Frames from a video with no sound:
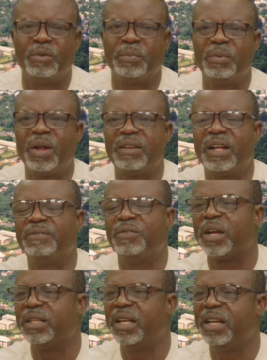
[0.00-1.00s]
from people who have
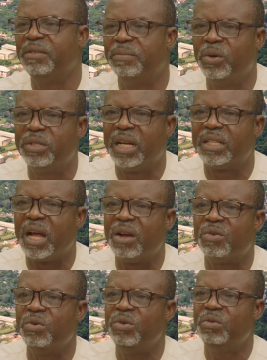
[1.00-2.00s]
advocated both that are
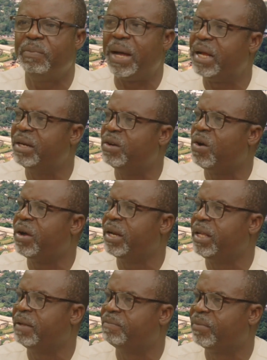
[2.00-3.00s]
good, bad, and
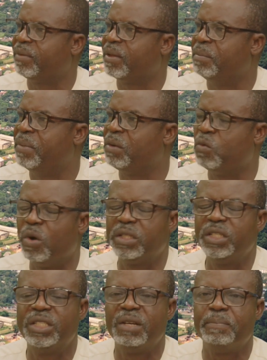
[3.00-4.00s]
ugly. But
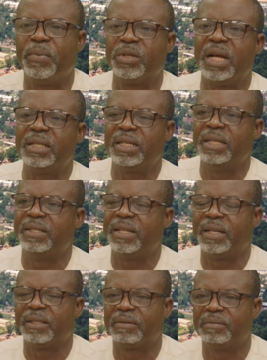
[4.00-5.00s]
what is important is
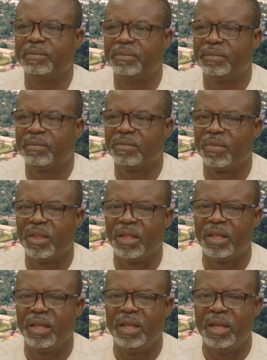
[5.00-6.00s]
that
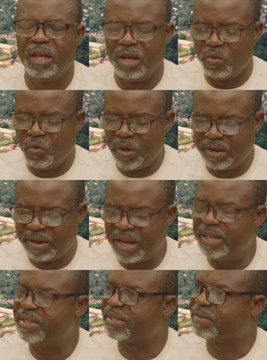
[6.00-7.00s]
we
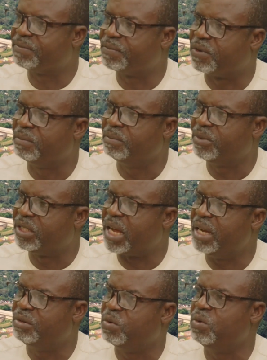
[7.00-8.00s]
raise from
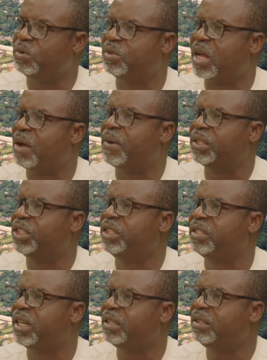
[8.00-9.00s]
childhood our
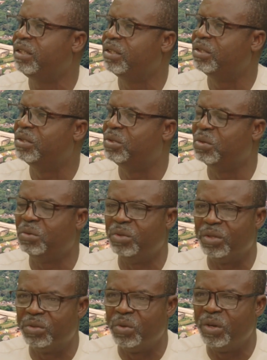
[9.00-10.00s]
children to
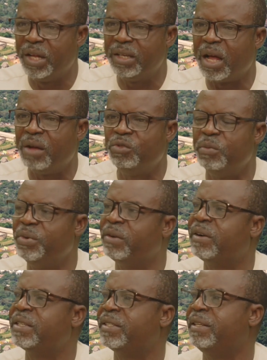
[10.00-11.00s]
learn how to be
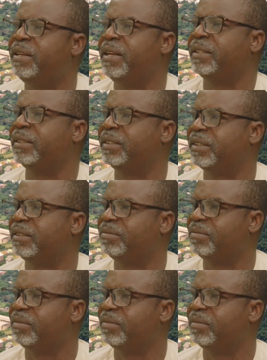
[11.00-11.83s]
resilient.